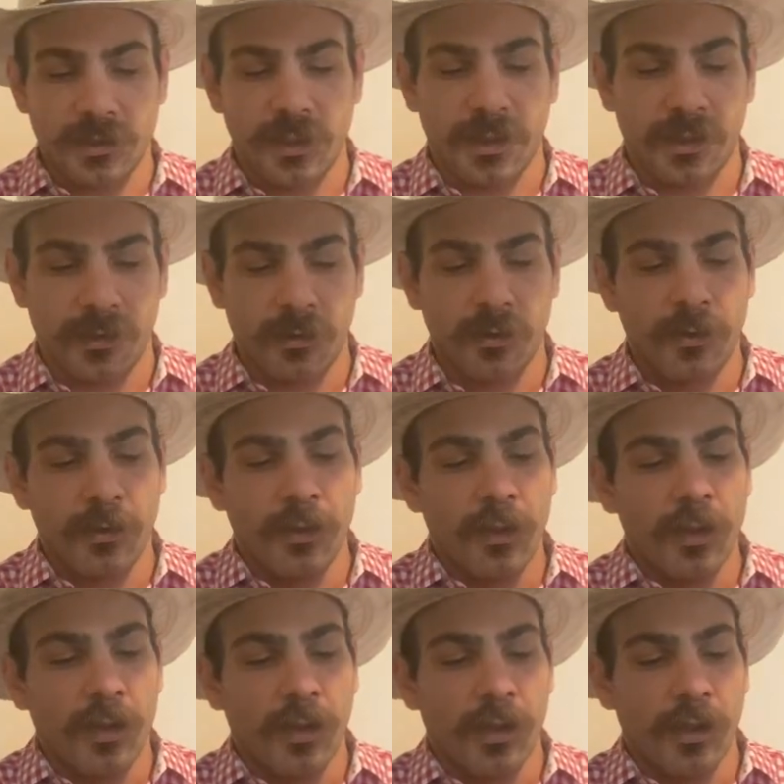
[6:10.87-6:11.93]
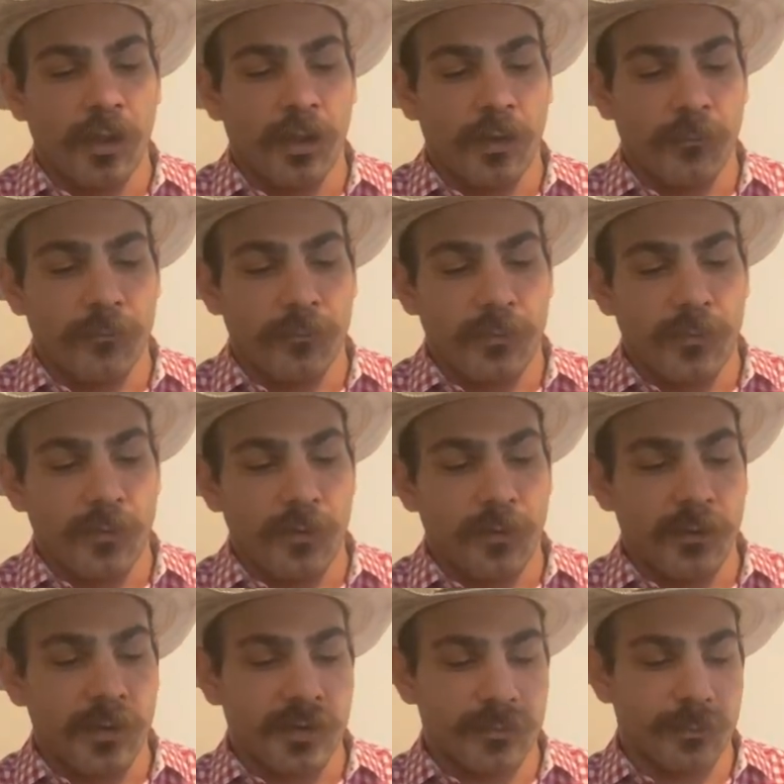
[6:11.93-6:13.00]
like um,
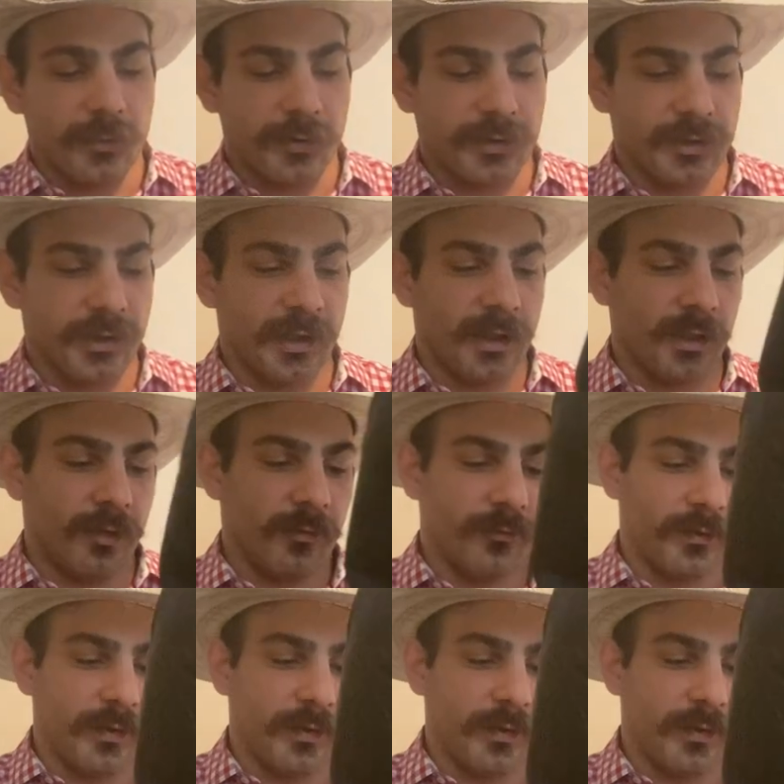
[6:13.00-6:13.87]
this burst shelf